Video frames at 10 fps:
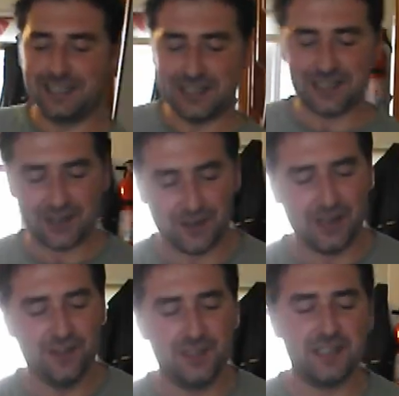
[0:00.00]

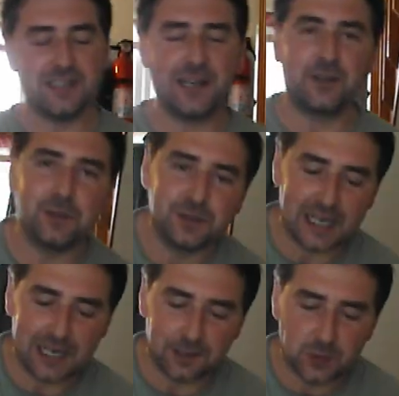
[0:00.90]
so this is now cooled
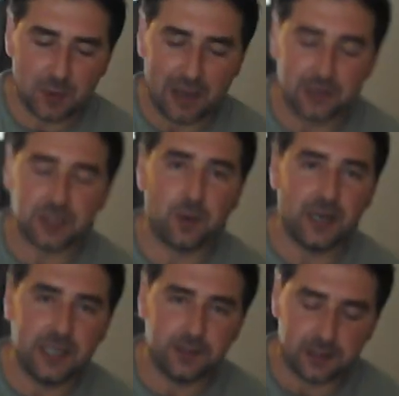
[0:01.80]
down to about
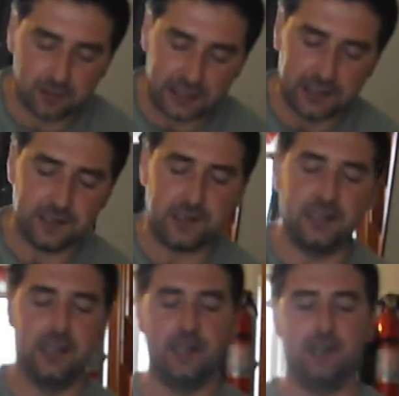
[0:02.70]
20 odd degrees.